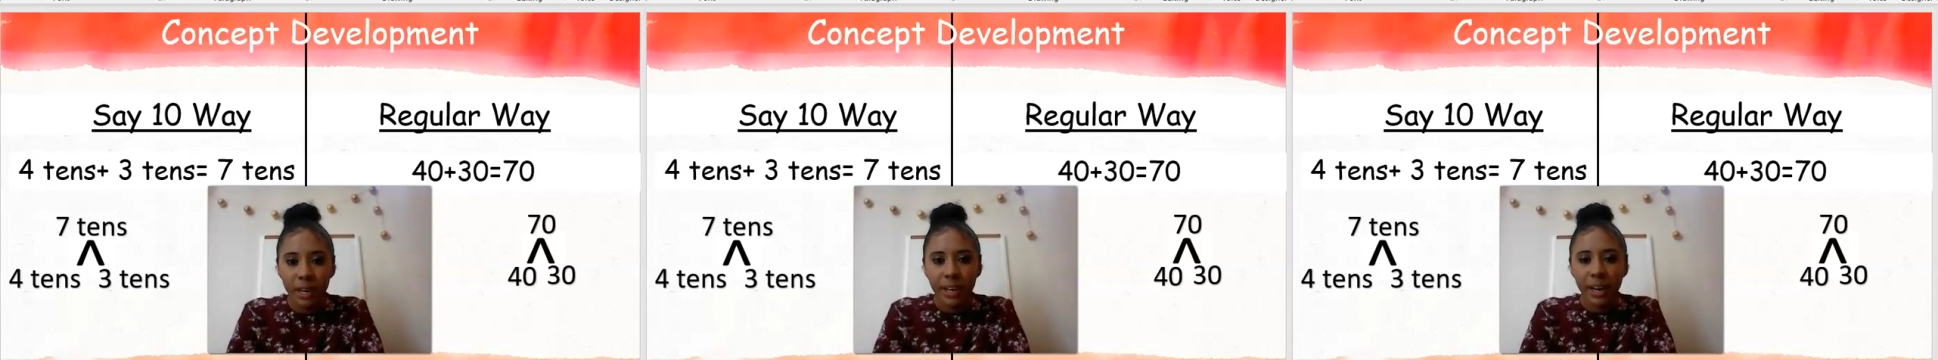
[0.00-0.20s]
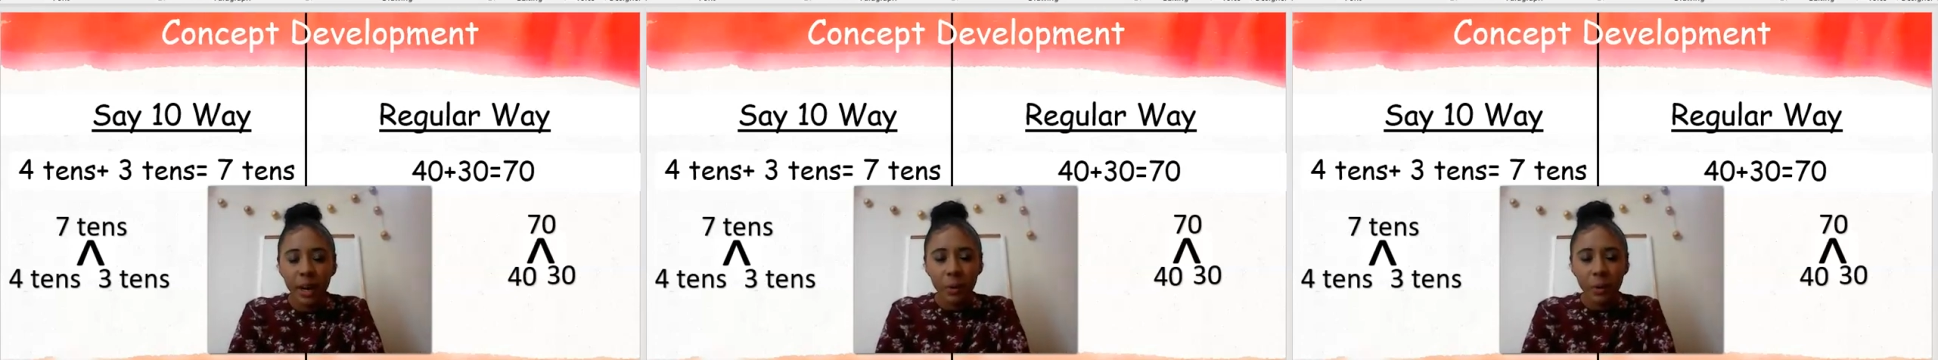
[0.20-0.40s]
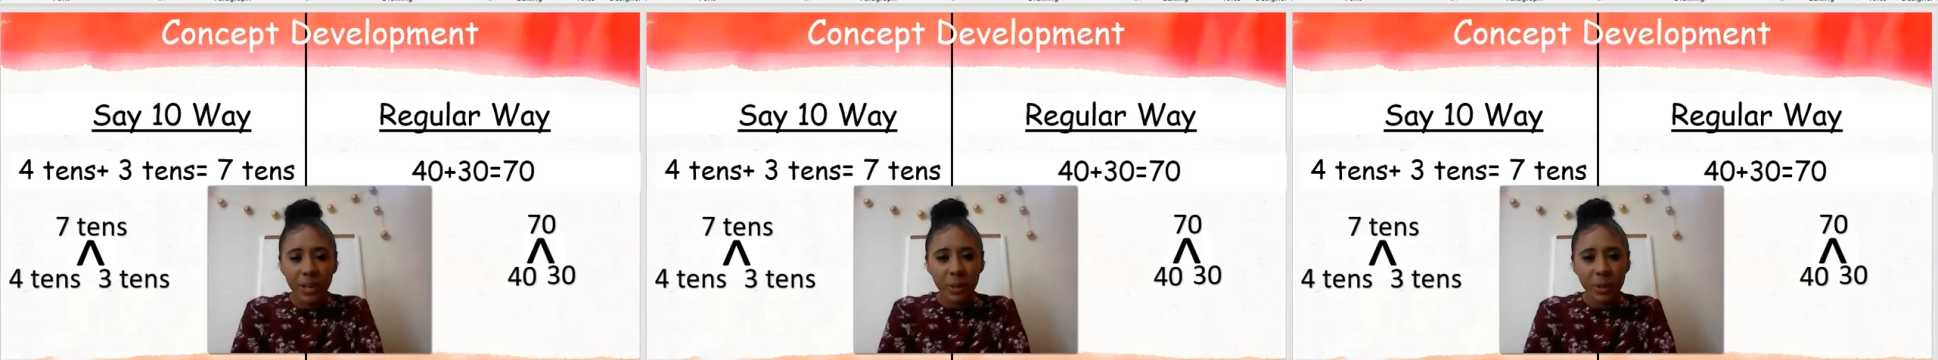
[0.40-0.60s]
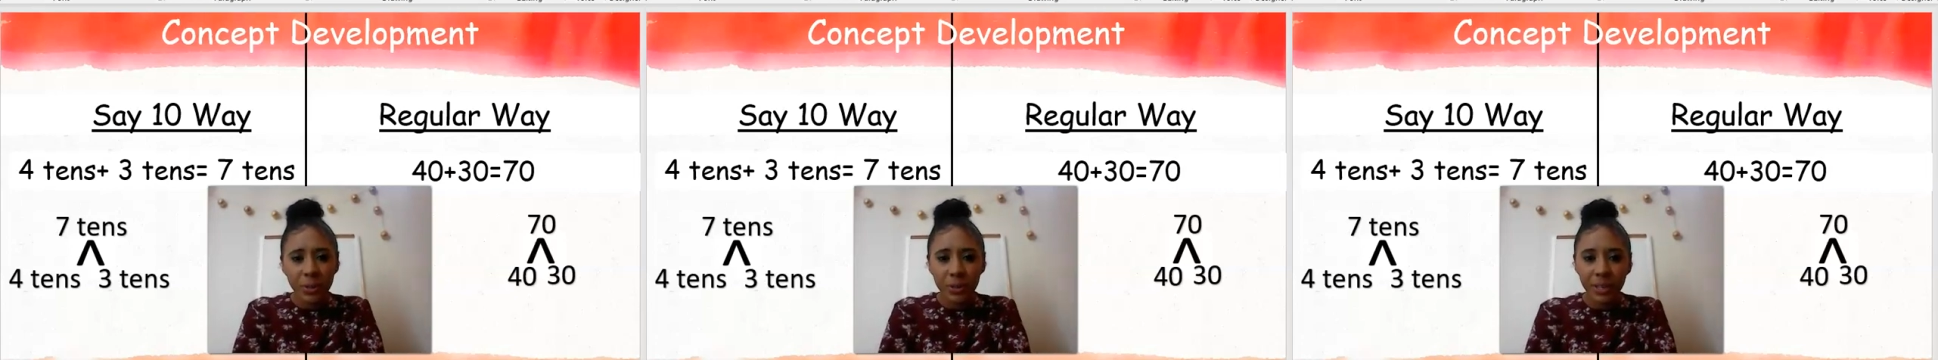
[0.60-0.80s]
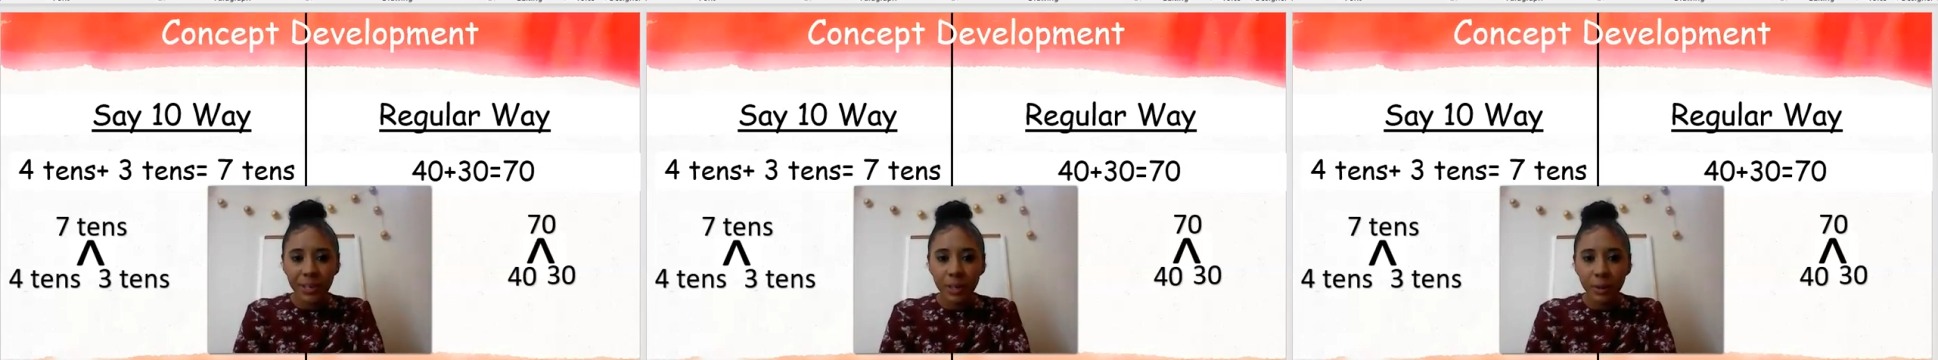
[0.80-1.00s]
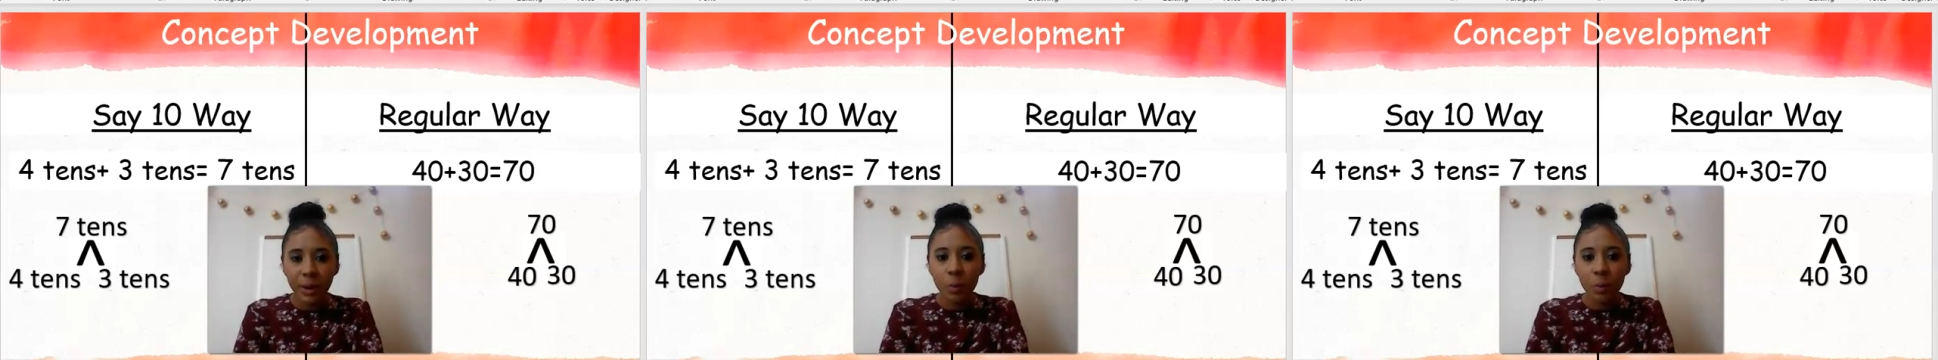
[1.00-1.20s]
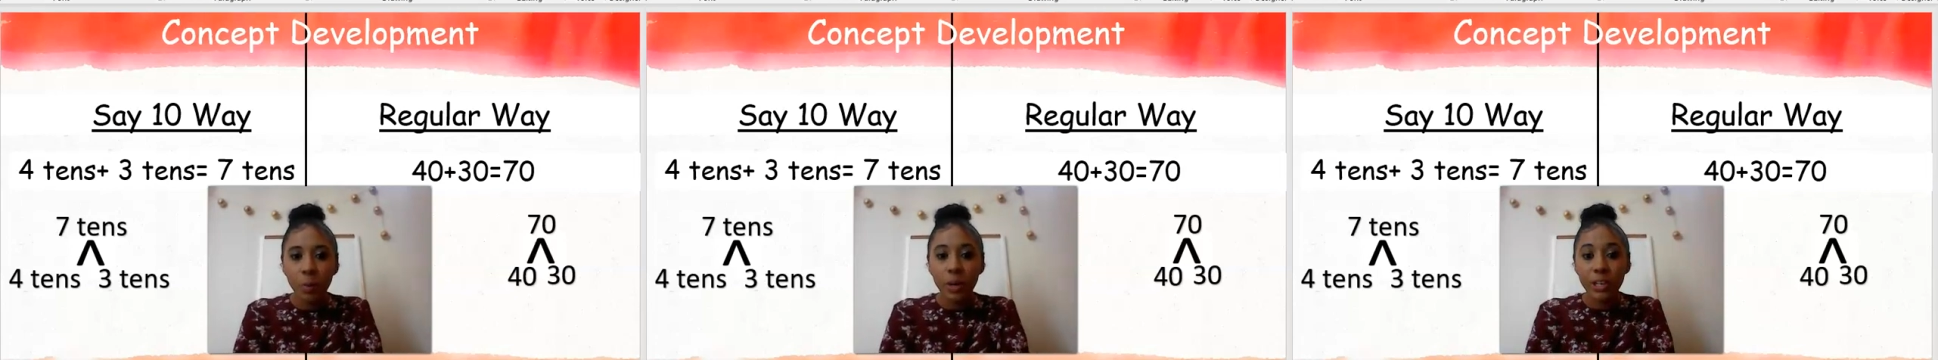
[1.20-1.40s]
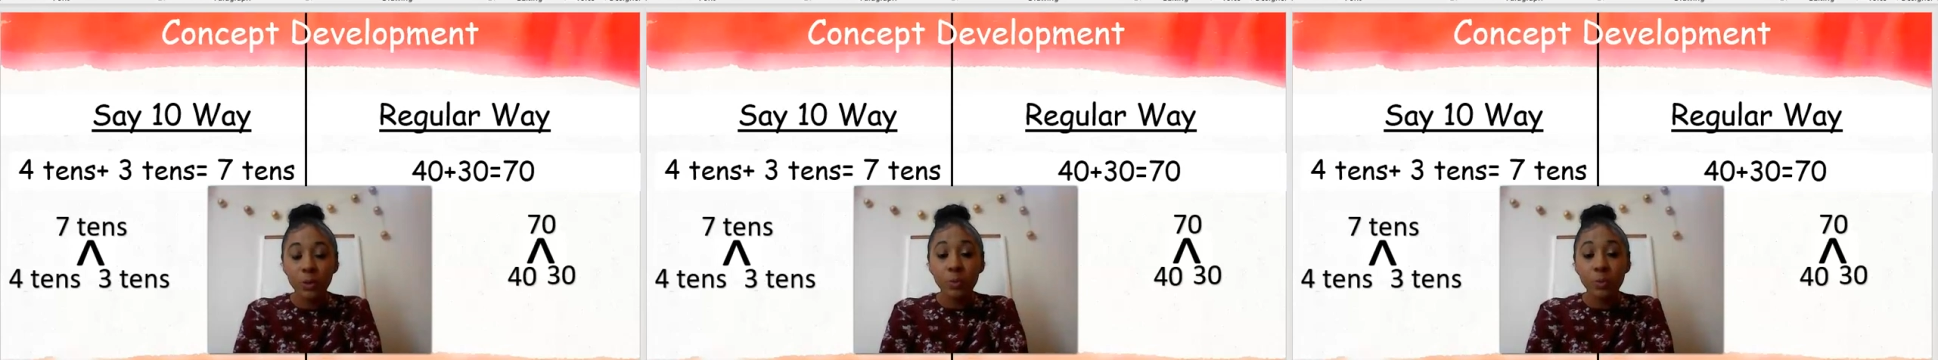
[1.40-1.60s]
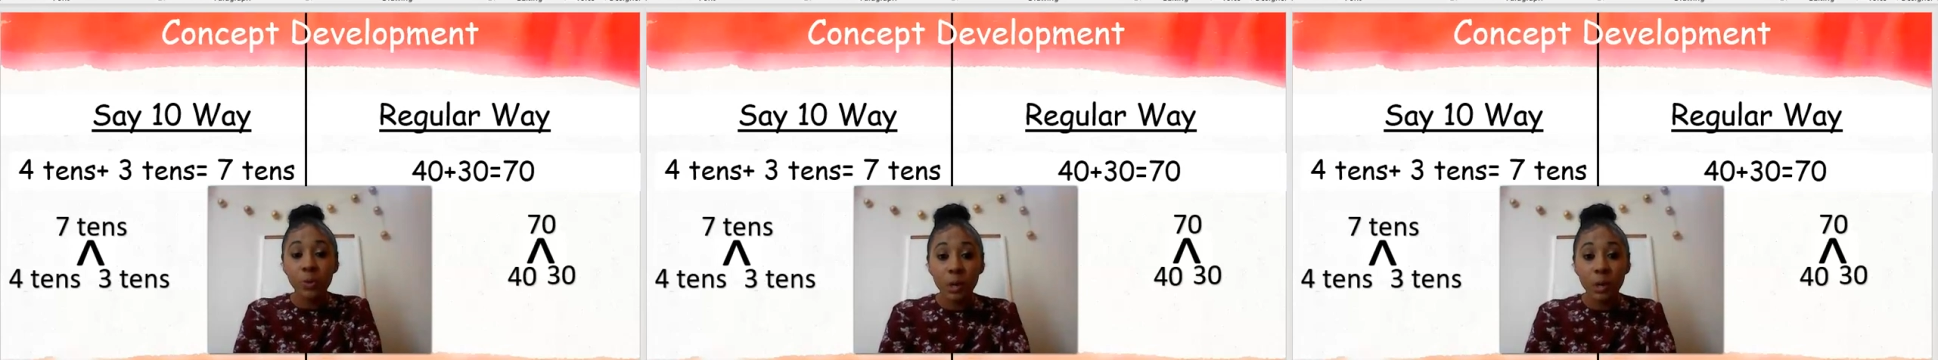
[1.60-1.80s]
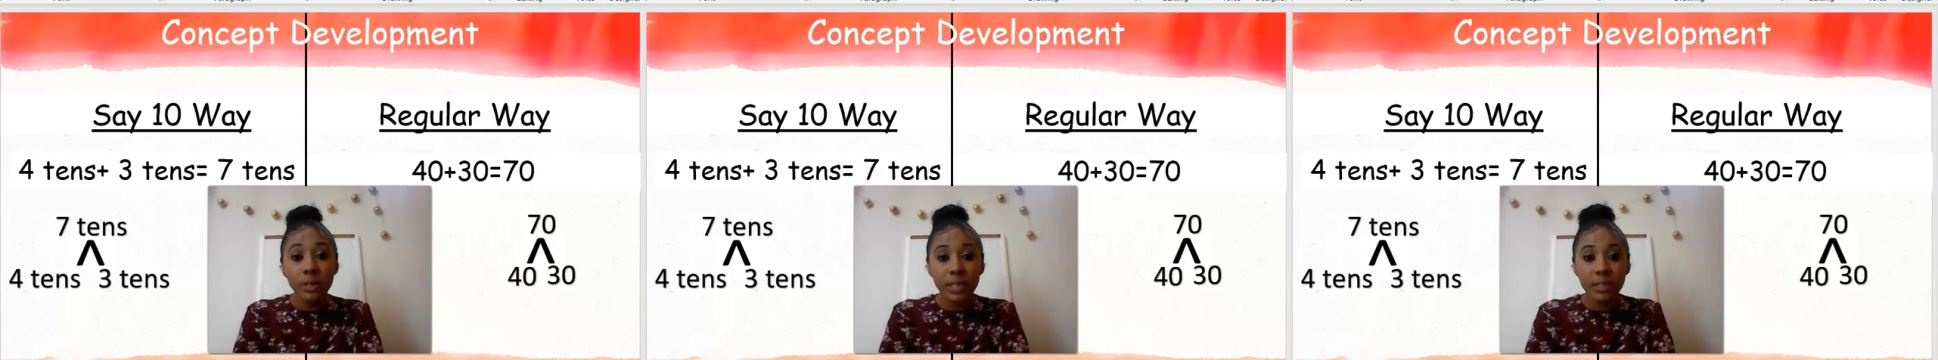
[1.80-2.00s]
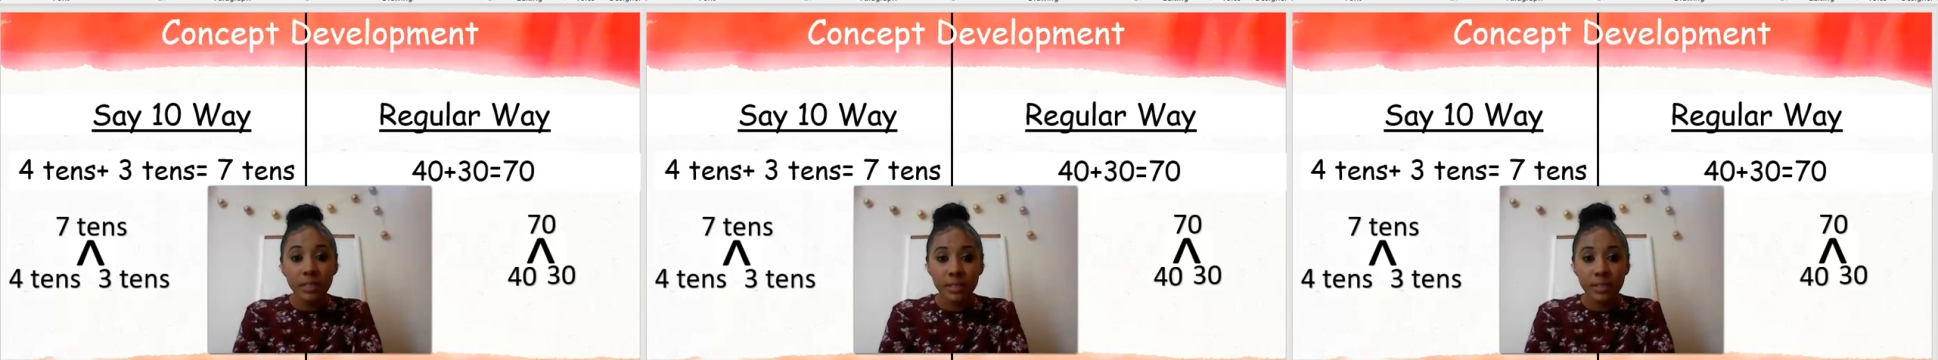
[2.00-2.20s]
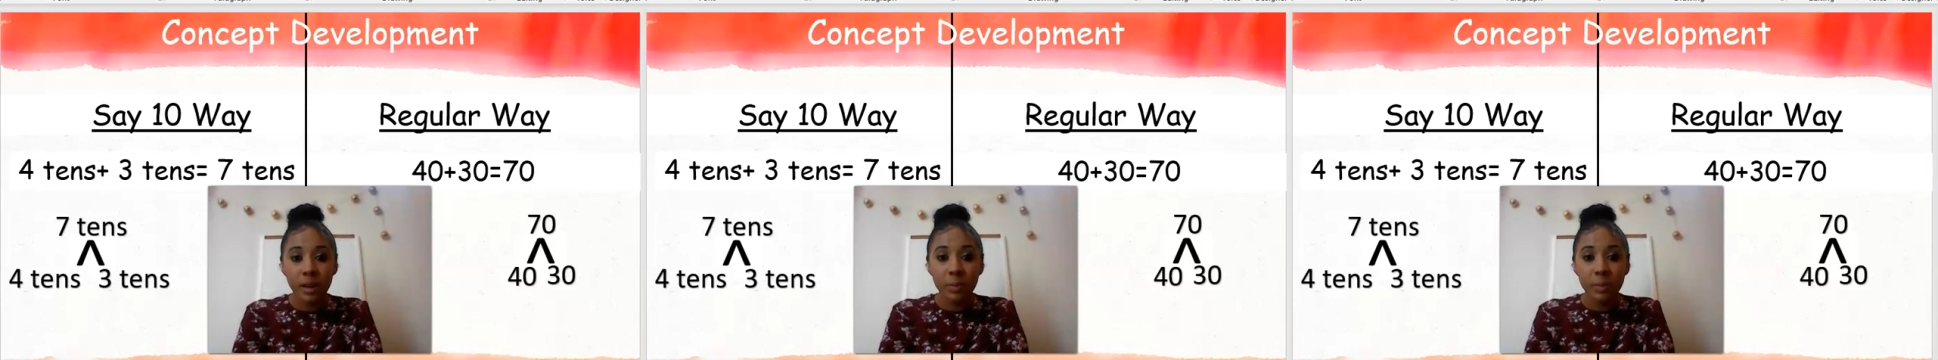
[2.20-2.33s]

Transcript: and I want you to think about what you notice